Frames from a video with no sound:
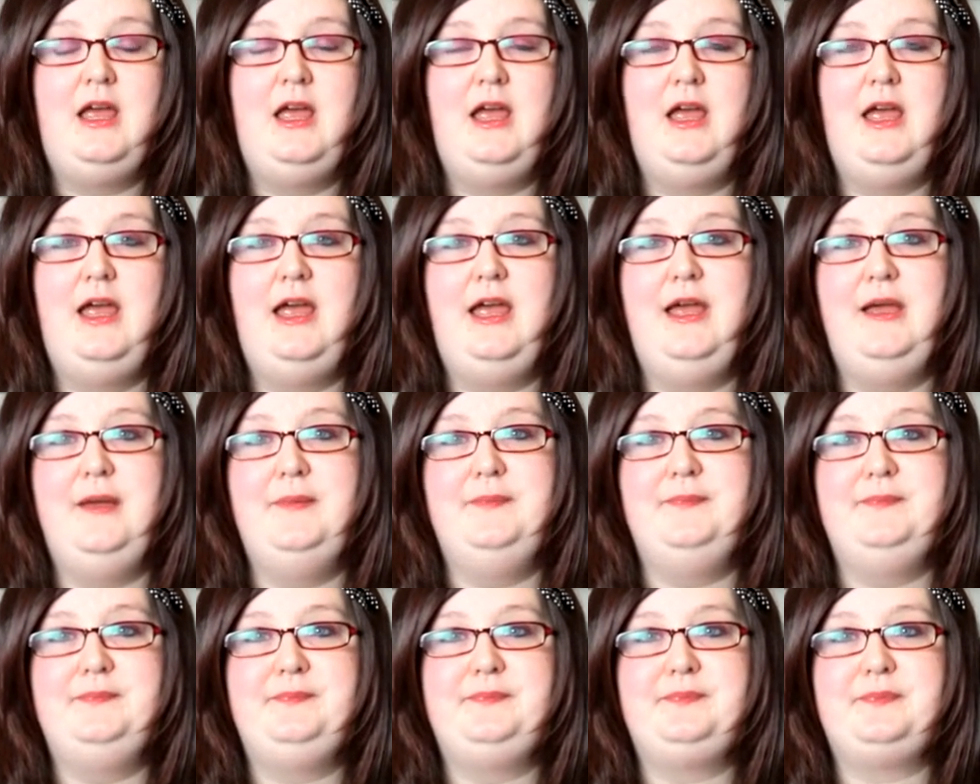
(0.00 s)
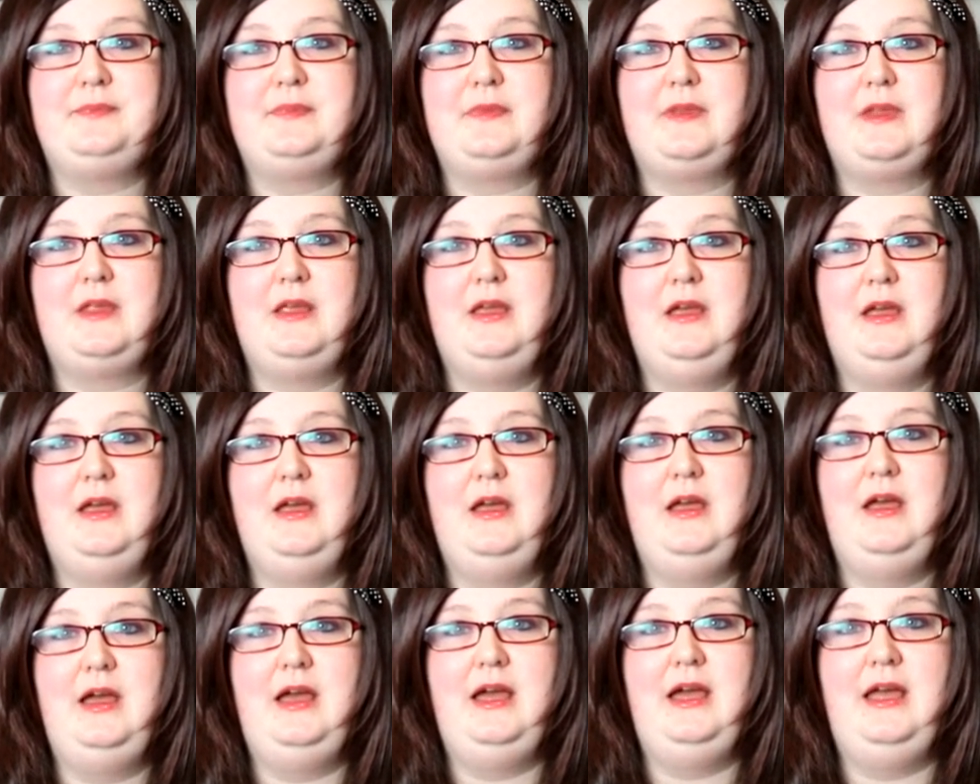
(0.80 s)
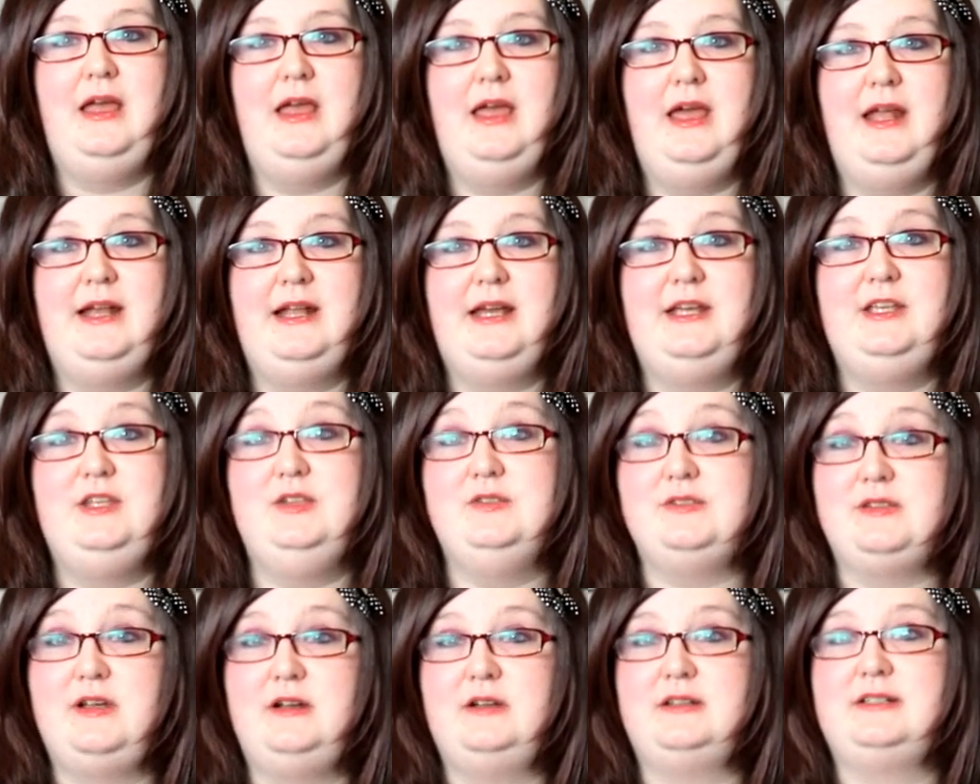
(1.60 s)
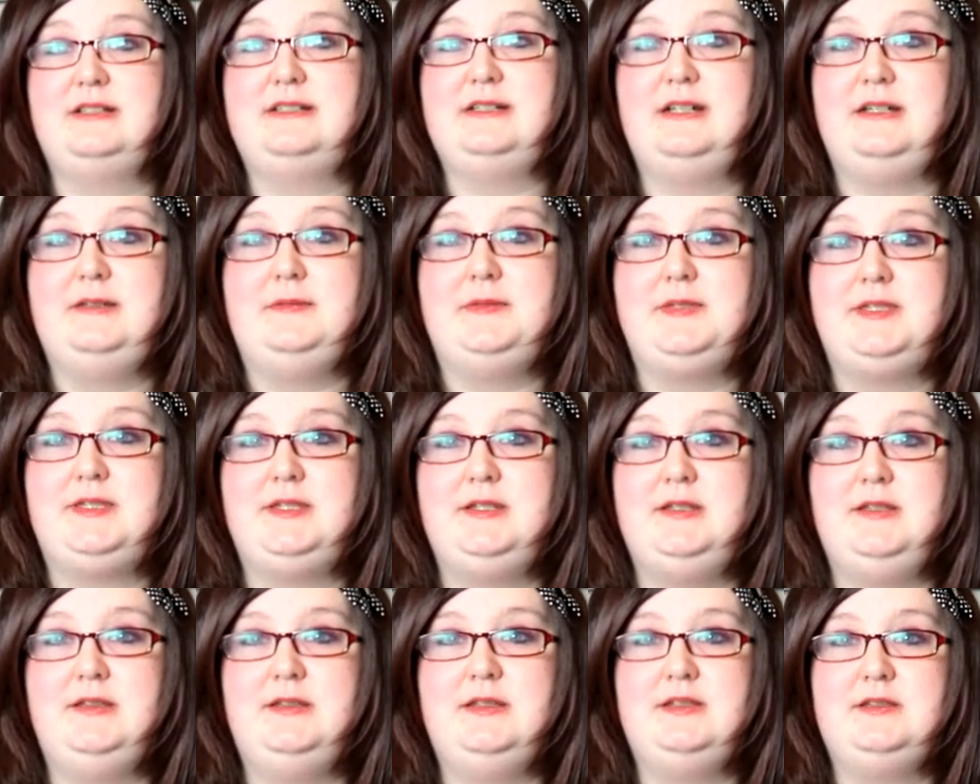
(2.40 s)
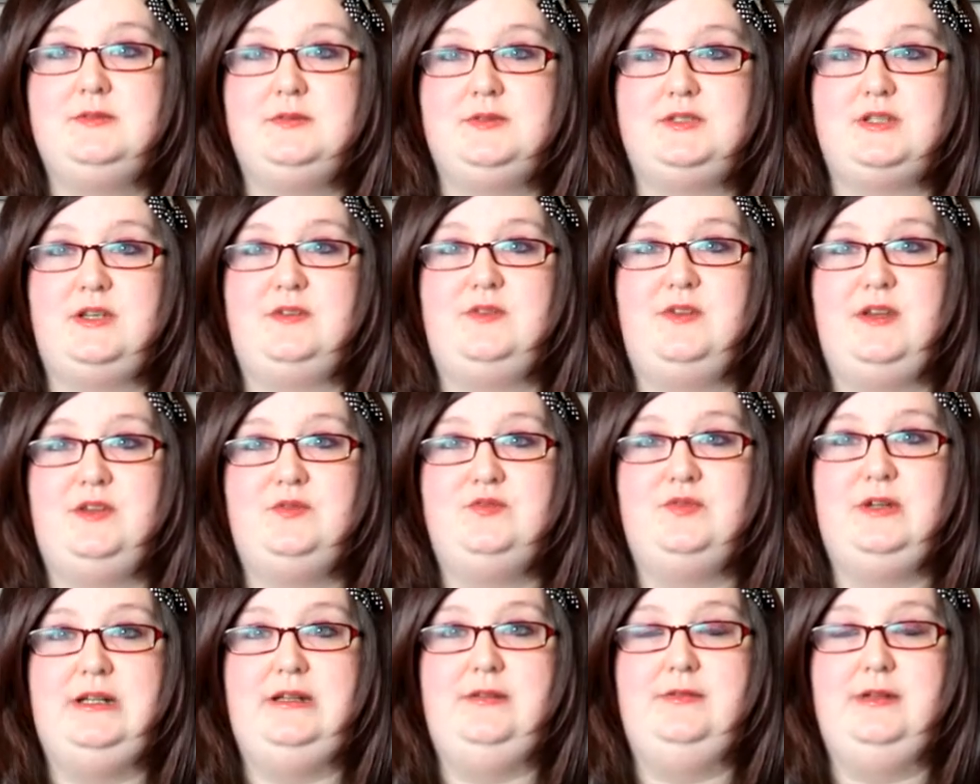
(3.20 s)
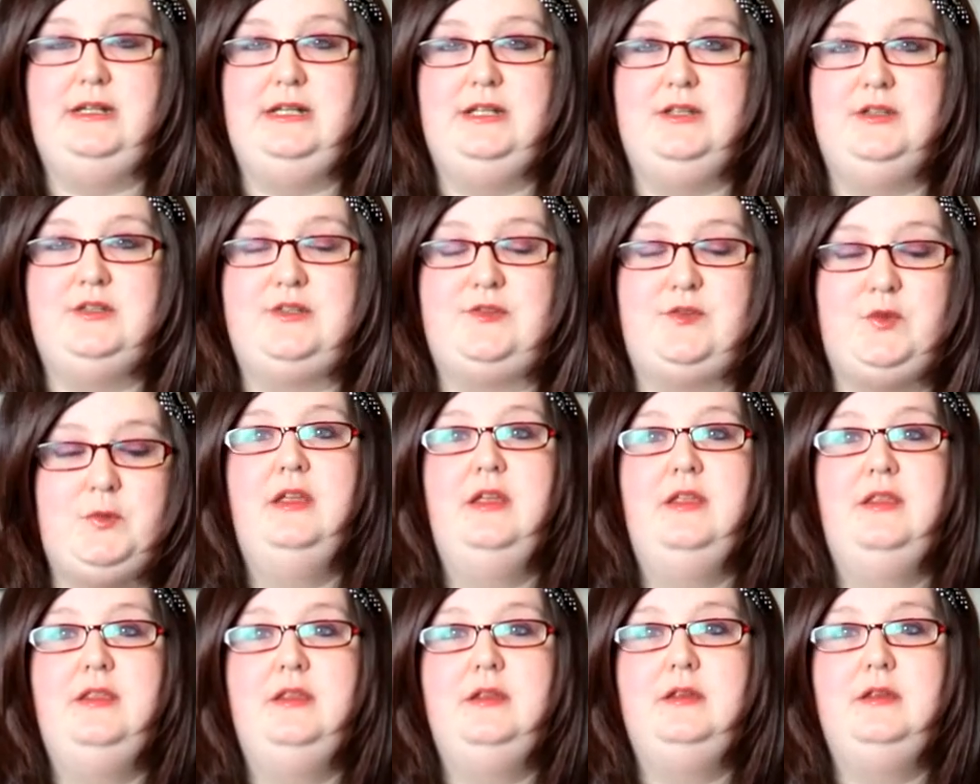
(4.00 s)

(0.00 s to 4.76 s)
Um, I, and I use archetypes to do this, which I find really, really useful.